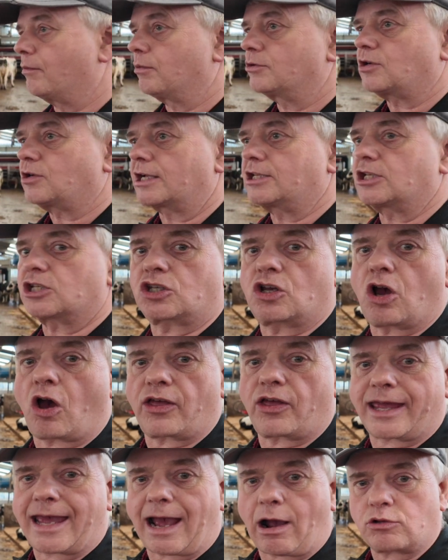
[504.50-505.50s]
then we try to
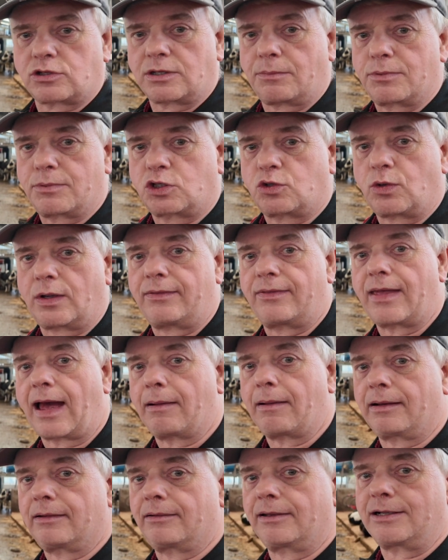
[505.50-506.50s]
score the cows in between
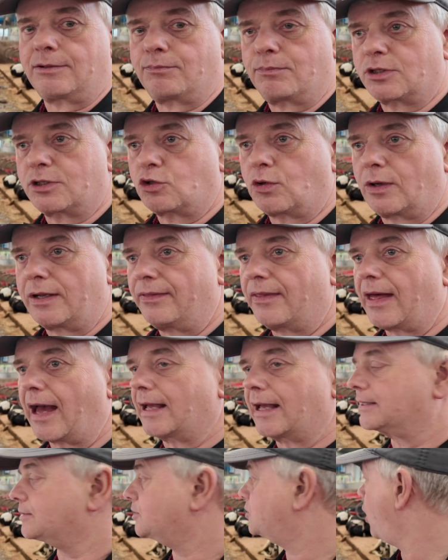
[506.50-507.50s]

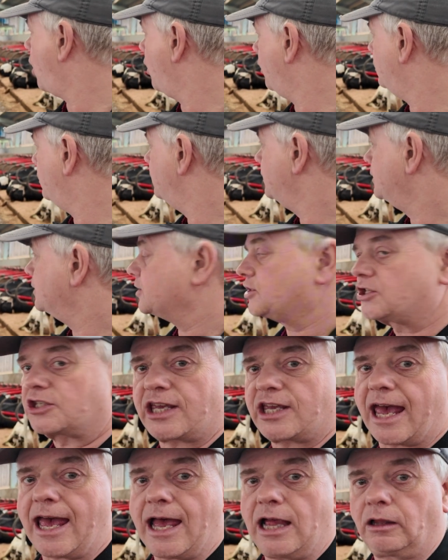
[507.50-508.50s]
that sort of
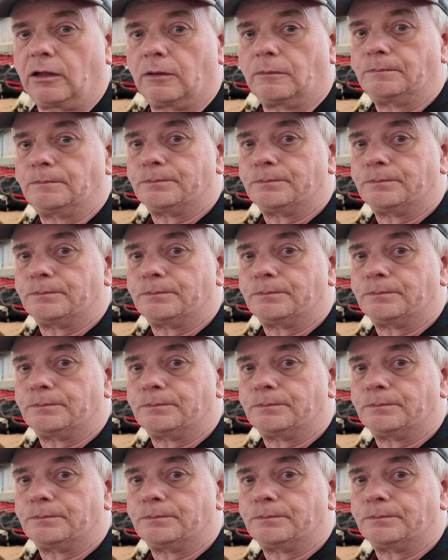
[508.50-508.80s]
scale.